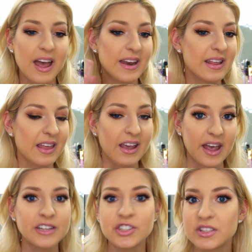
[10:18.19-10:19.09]
any
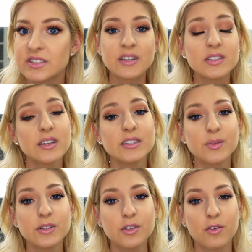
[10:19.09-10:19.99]
edges. So that's
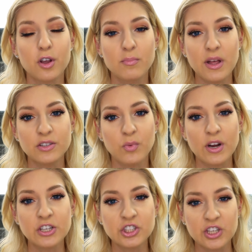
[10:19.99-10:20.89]
why I don't recommend
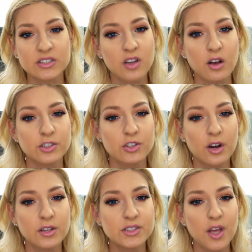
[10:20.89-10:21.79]
wearing just contour
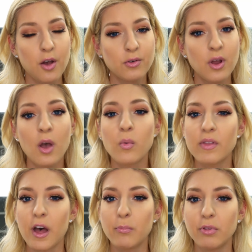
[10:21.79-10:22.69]
on its own
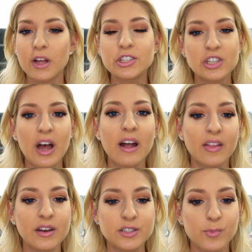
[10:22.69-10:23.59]
without blush and
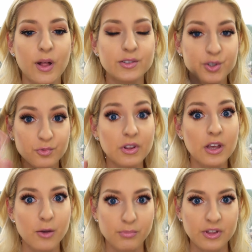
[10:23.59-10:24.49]
highlight as well to really
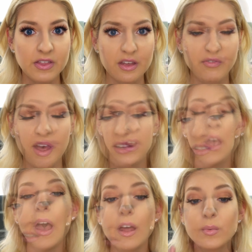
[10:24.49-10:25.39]
complete the effect.
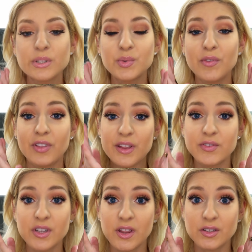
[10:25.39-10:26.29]
And once we've
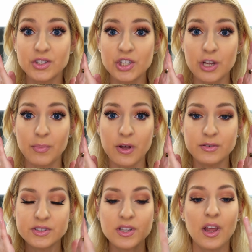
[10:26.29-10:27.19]
lifted those
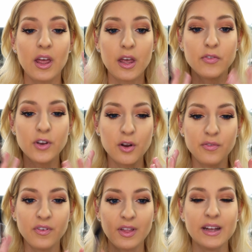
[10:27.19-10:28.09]
cheekbones, if you
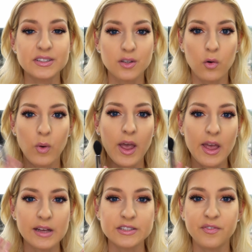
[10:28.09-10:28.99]
don't feel like it's
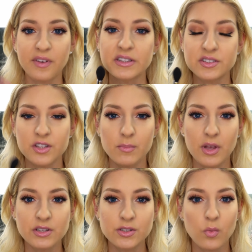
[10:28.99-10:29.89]
quite as face
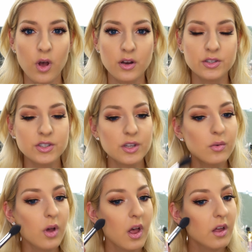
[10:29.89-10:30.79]
slimming as you want it
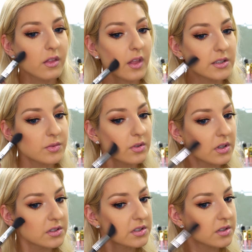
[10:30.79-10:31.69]
to, that's when you
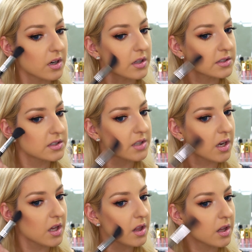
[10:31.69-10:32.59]
can start
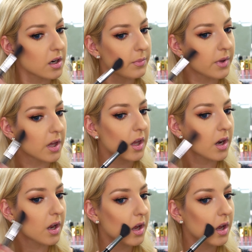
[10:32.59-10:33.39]
extending a little bit